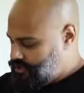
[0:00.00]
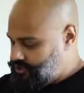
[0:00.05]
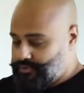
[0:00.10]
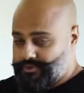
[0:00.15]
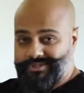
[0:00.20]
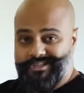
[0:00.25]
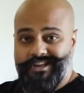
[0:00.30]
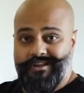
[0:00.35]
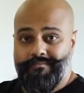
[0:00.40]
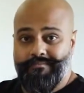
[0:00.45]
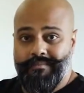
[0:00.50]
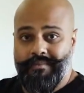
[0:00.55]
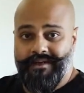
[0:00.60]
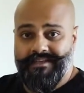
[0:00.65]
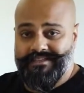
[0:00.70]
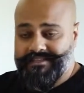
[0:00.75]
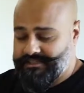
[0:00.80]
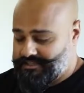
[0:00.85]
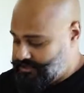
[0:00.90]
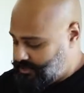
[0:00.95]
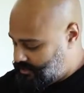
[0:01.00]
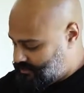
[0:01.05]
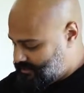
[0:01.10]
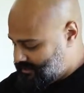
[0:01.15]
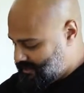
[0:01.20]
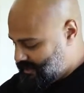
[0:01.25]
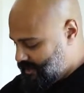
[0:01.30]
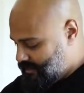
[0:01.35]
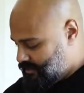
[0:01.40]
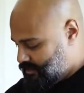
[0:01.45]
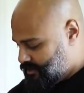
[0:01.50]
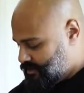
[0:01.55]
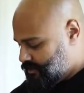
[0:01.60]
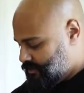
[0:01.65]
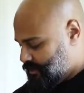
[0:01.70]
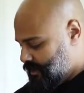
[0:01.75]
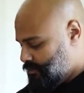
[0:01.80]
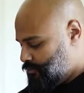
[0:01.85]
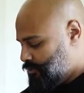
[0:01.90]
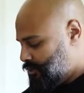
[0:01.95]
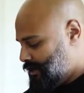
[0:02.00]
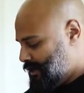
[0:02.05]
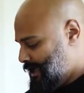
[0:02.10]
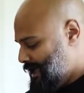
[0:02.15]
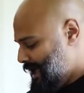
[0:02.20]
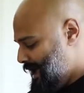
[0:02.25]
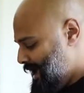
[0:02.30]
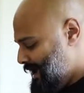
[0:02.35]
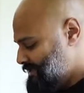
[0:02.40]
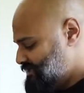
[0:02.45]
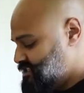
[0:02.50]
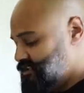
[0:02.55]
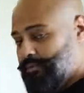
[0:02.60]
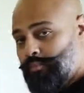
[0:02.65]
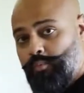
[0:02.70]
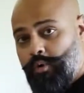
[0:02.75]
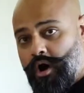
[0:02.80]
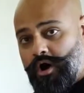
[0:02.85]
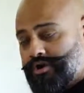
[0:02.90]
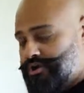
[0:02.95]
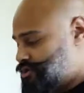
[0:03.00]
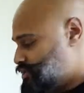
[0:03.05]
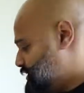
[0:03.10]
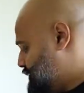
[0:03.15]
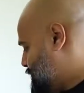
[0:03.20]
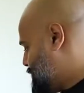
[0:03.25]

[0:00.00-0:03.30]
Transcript: So we're just gonna mix this all together and we're gonna add some water to